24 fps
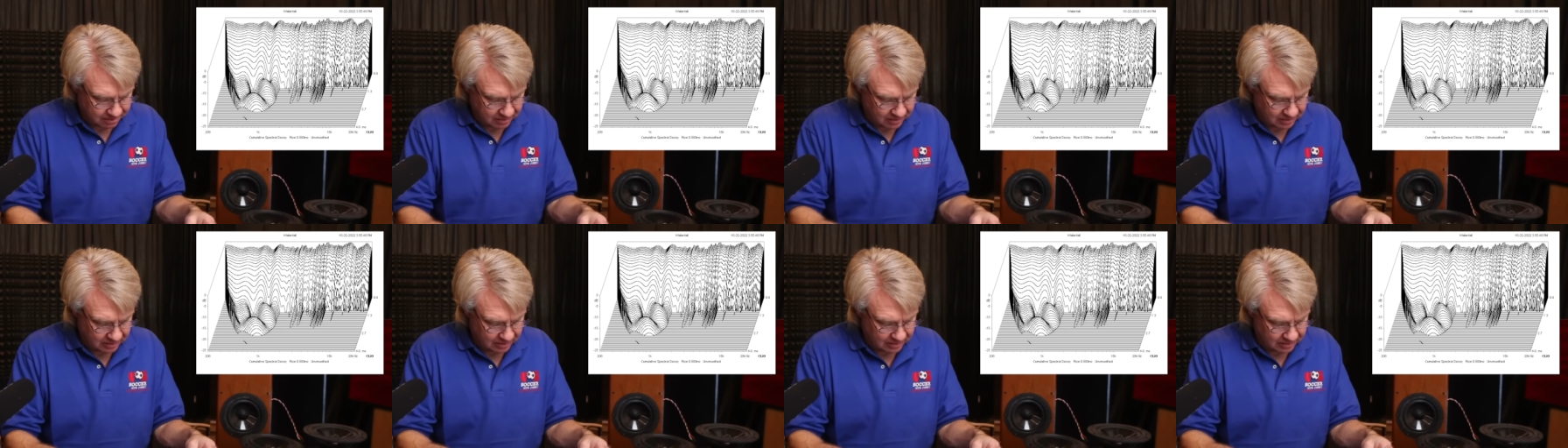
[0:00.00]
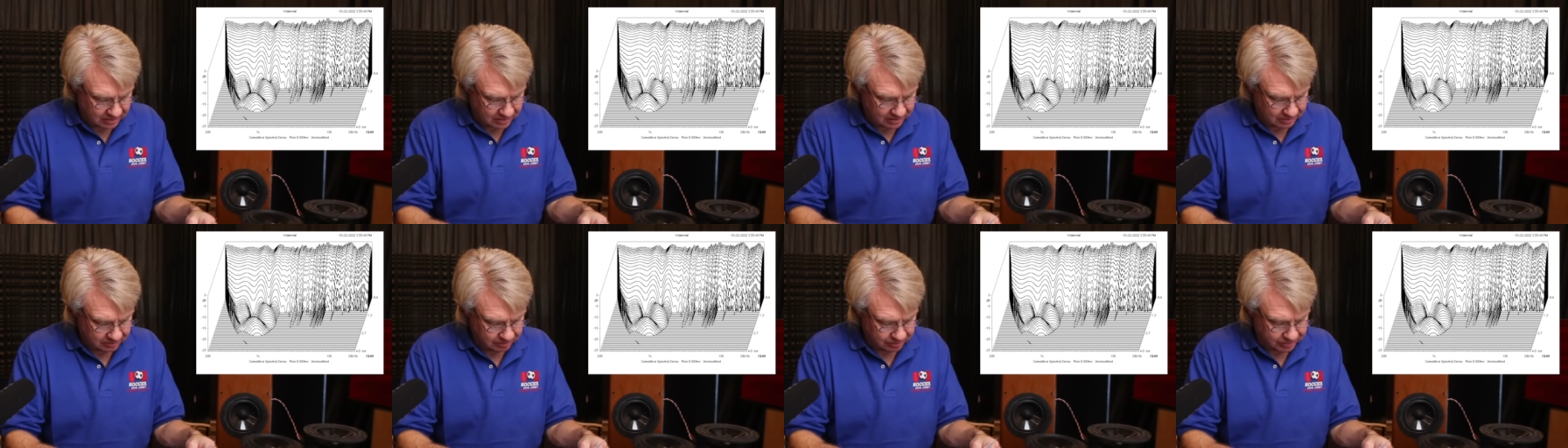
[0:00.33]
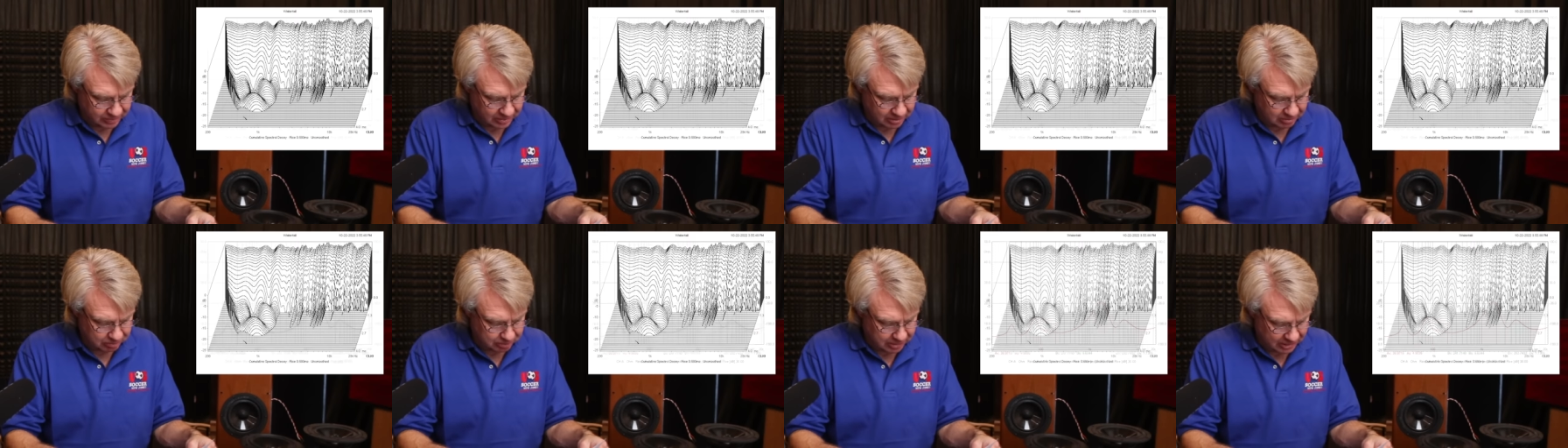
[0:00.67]
um,
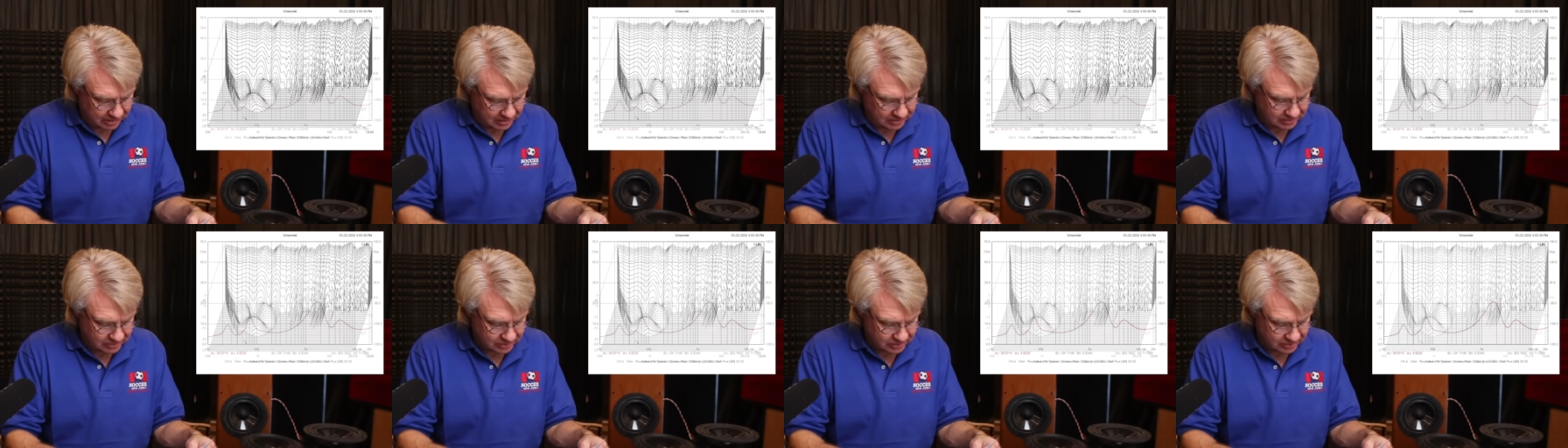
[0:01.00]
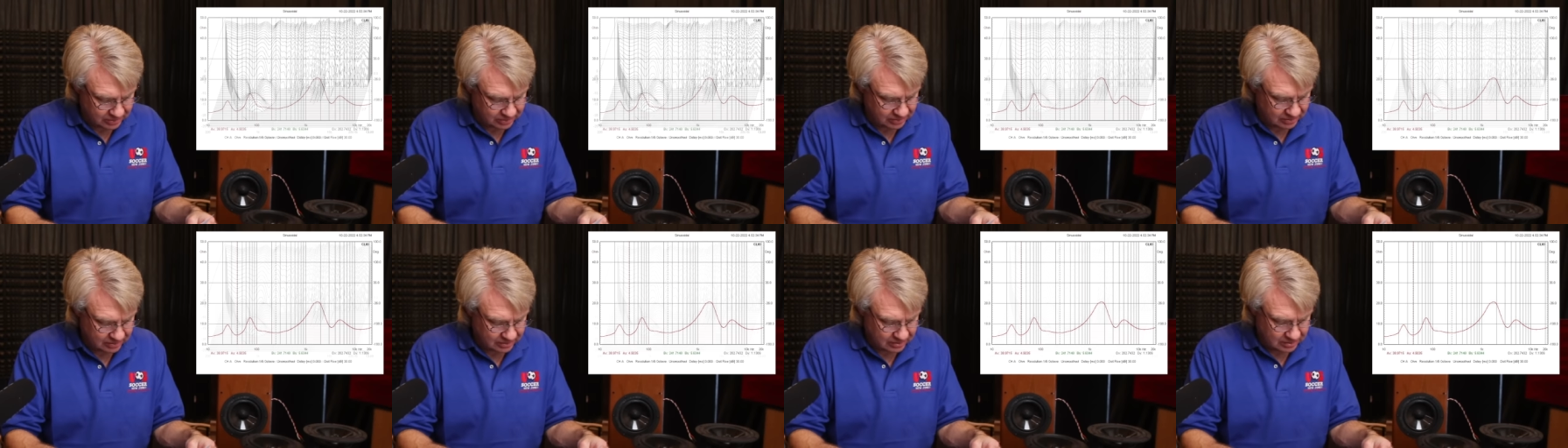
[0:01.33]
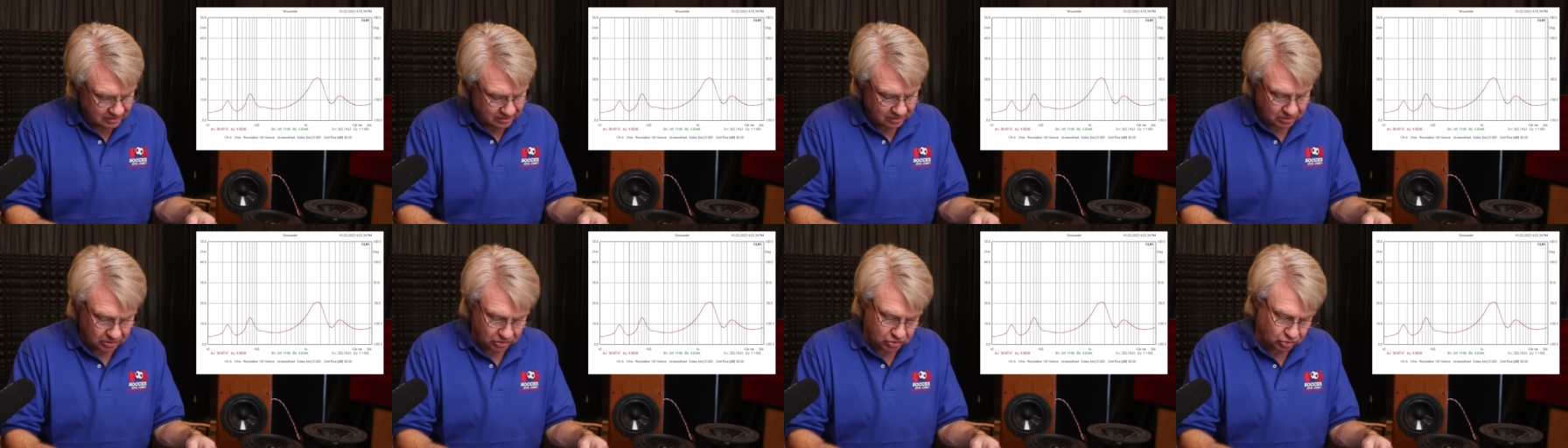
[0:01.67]
the impedance
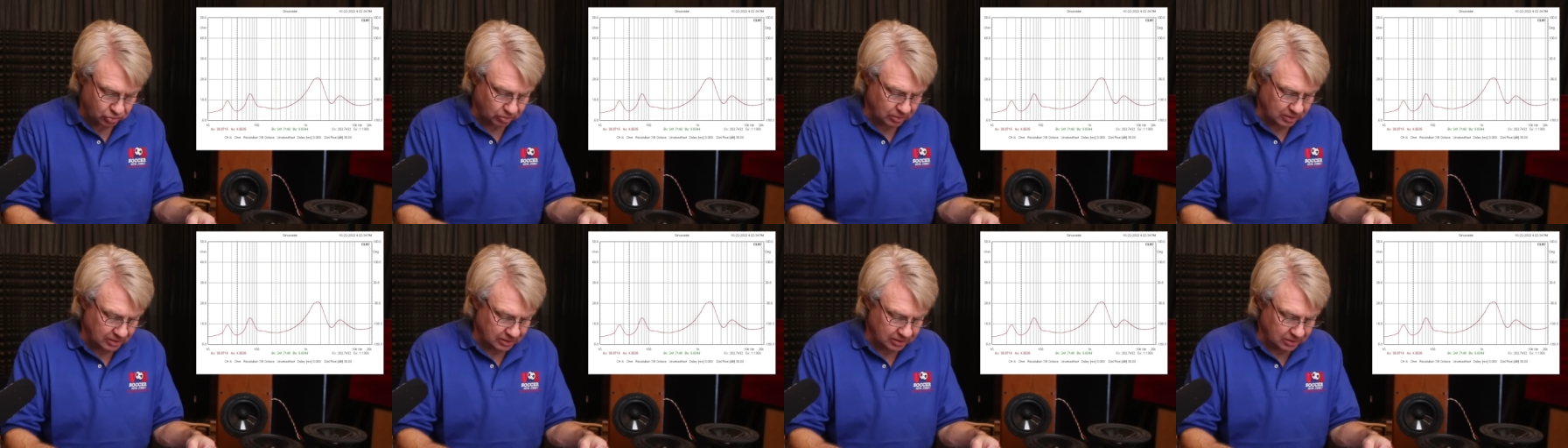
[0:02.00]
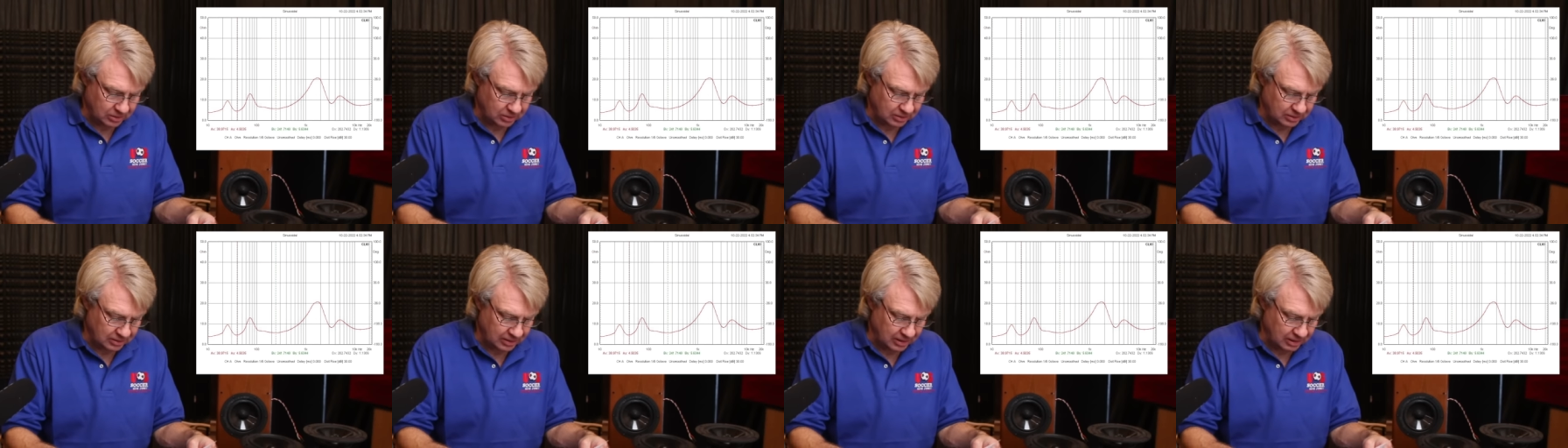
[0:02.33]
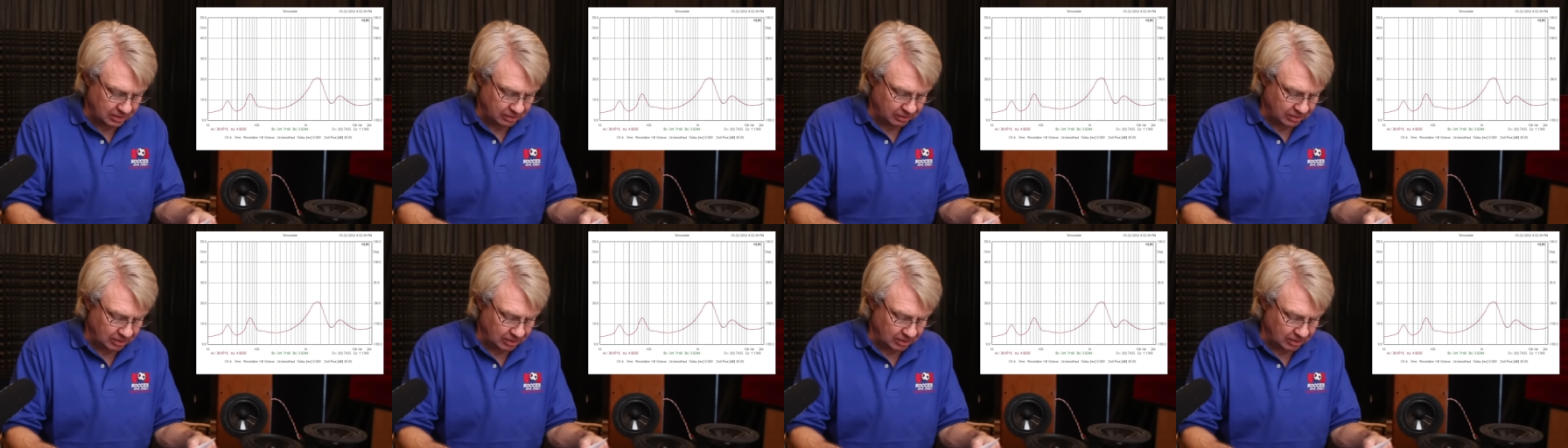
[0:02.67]
looks really good now.